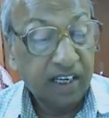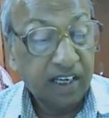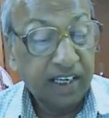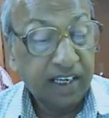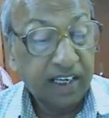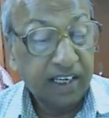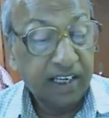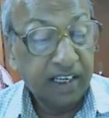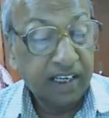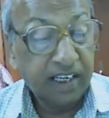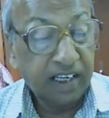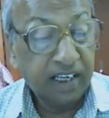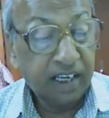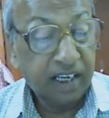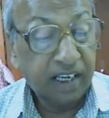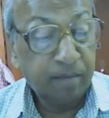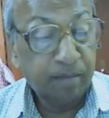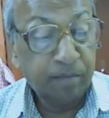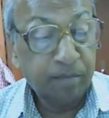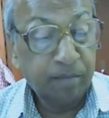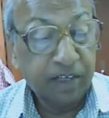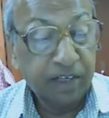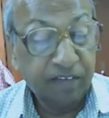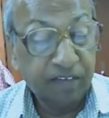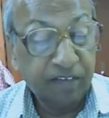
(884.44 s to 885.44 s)
I
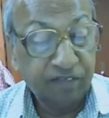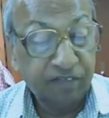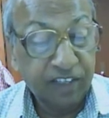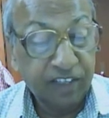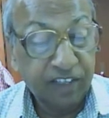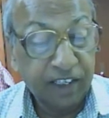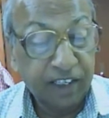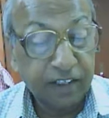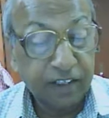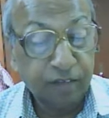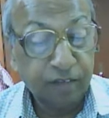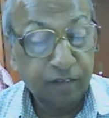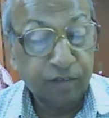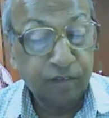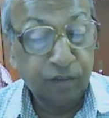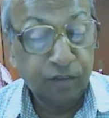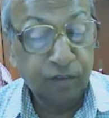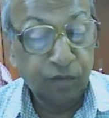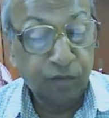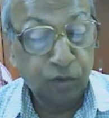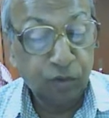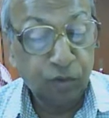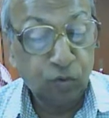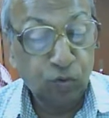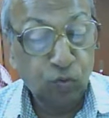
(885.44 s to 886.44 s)
am definite
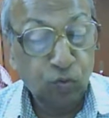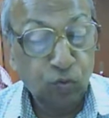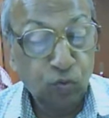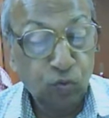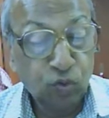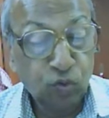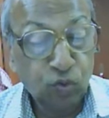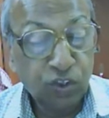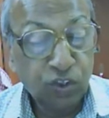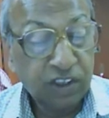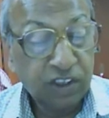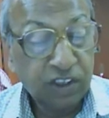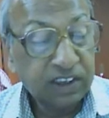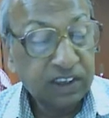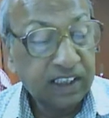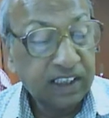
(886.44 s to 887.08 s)
of the view